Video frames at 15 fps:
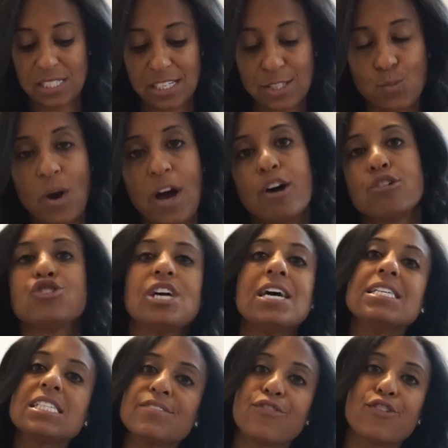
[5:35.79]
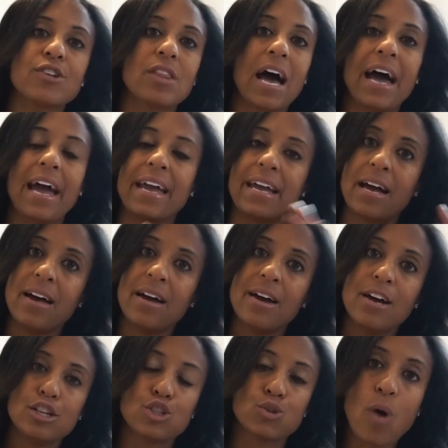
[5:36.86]
as well, just for like
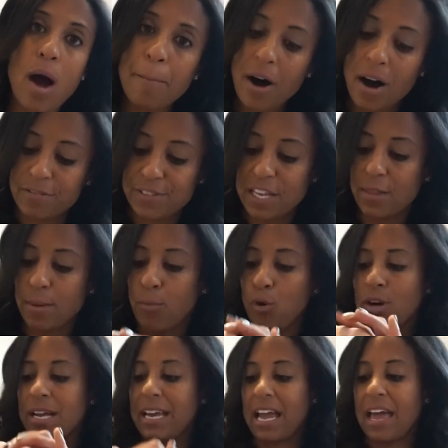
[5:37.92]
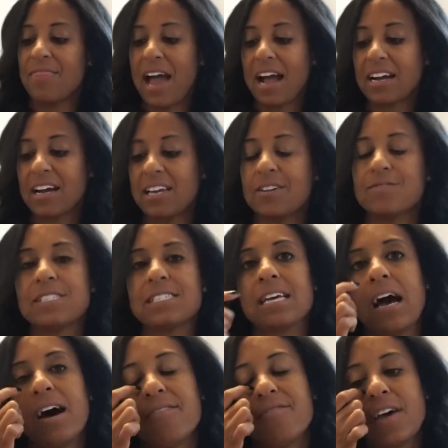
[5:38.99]
drop-offs in the morning and that kind of
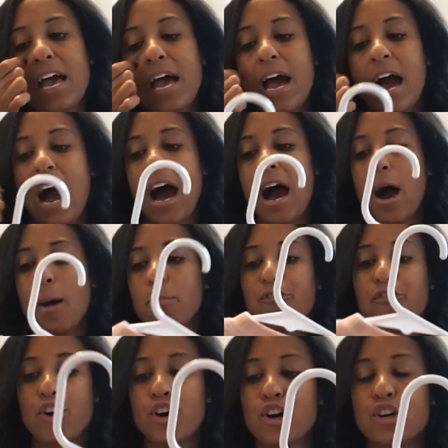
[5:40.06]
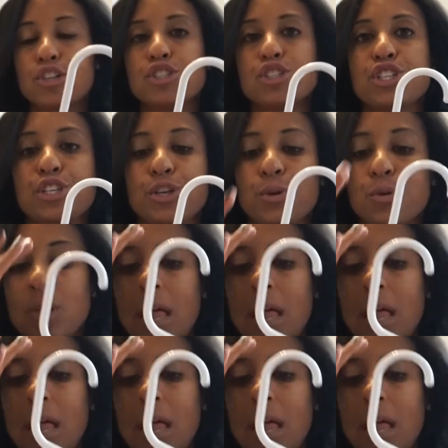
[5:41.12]
stuff, for her to